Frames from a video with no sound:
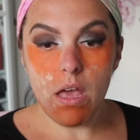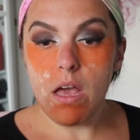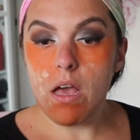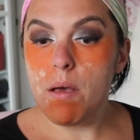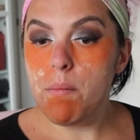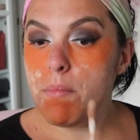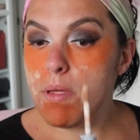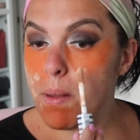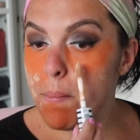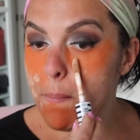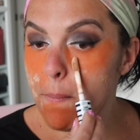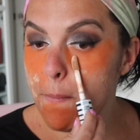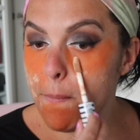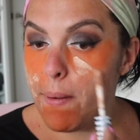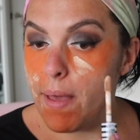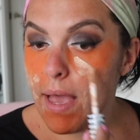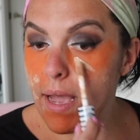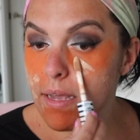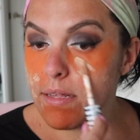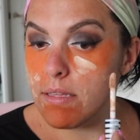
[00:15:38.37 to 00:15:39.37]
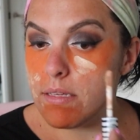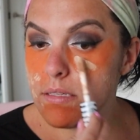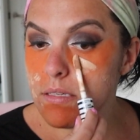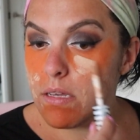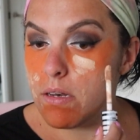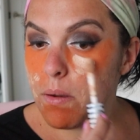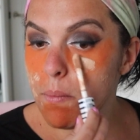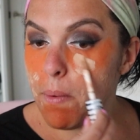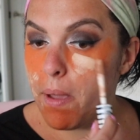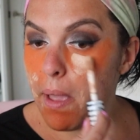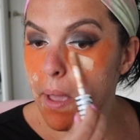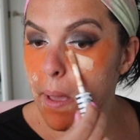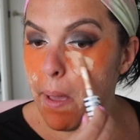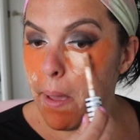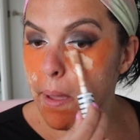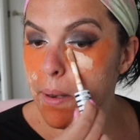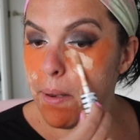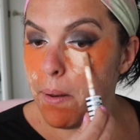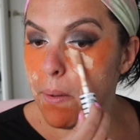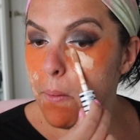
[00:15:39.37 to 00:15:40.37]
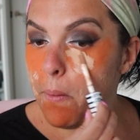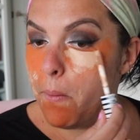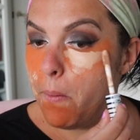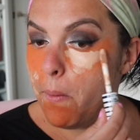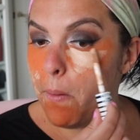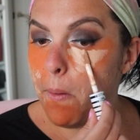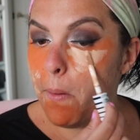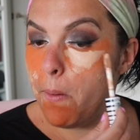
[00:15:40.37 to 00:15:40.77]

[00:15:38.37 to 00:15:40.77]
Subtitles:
I'm gonna pack this under my eye too.